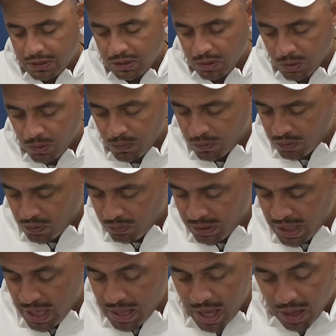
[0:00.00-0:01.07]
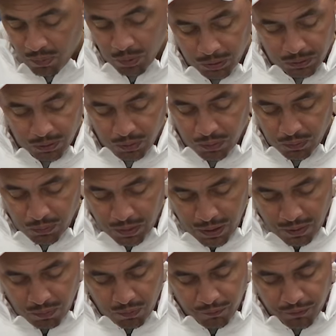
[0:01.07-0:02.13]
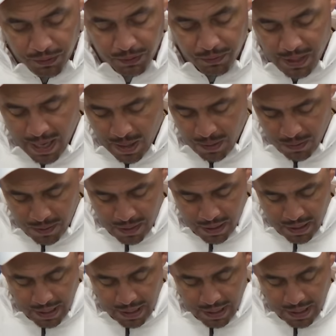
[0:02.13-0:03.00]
So we got a of work to do. We'll figure it out.